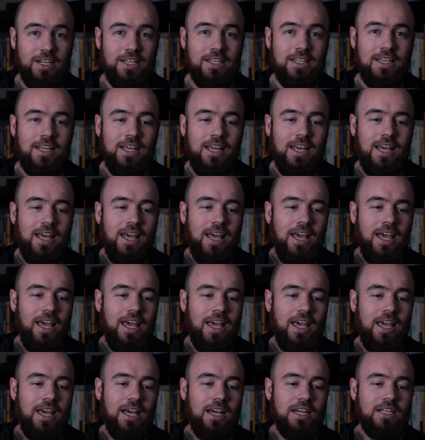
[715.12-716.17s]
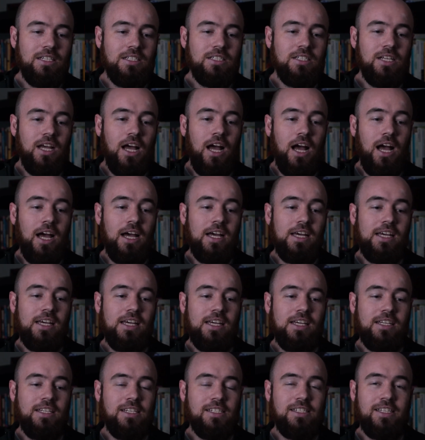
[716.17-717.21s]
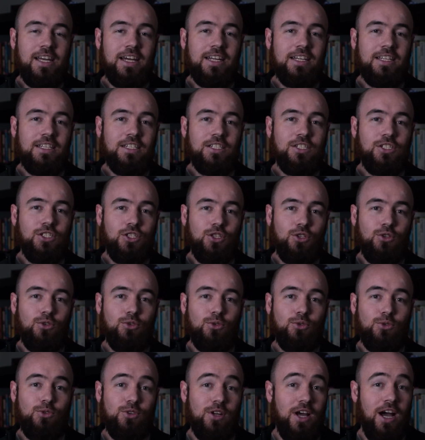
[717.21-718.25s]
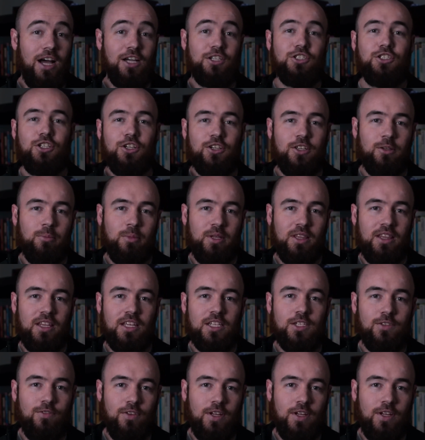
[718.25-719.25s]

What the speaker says: And I decided to not share them in this video